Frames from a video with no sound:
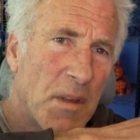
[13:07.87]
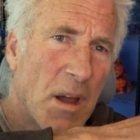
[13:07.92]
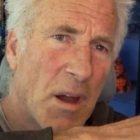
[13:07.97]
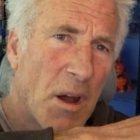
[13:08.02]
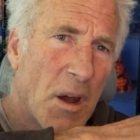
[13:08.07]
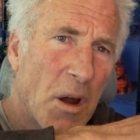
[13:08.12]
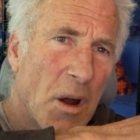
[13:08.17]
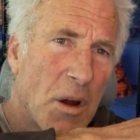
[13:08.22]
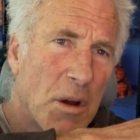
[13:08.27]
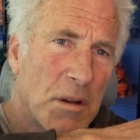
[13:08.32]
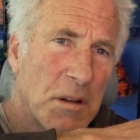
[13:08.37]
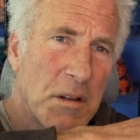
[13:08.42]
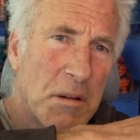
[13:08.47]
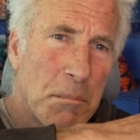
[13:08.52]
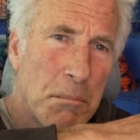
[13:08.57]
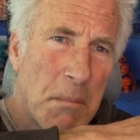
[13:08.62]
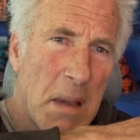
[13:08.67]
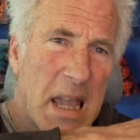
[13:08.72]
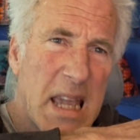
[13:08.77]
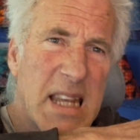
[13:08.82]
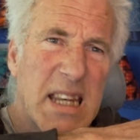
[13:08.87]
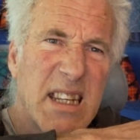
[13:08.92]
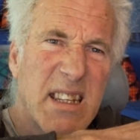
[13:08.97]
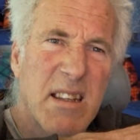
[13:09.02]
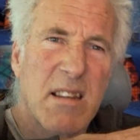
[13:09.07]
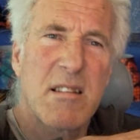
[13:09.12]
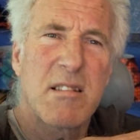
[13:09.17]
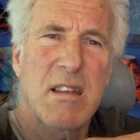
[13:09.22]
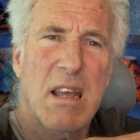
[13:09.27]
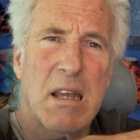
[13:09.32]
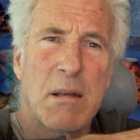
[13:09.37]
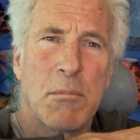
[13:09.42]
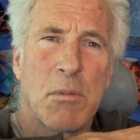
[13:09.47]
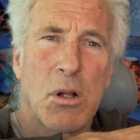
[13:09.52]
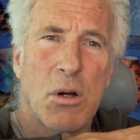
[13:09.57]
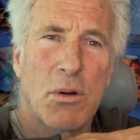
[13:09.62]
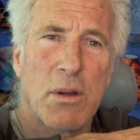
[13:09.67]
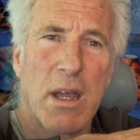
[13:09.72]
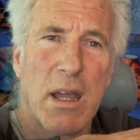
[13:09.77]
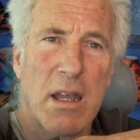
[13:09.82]
are made in the same
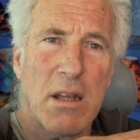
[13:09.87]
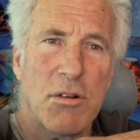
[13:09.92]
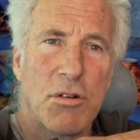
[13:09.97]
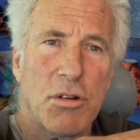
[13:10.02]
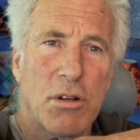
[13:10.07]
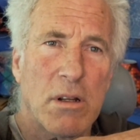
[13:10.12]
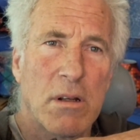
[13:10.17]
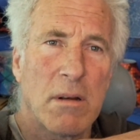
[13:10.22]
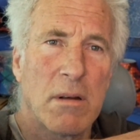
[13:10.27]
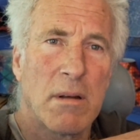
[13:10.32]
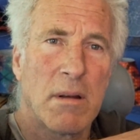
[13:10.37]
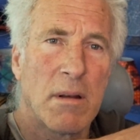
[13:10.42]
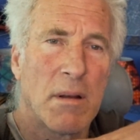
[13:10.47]
location.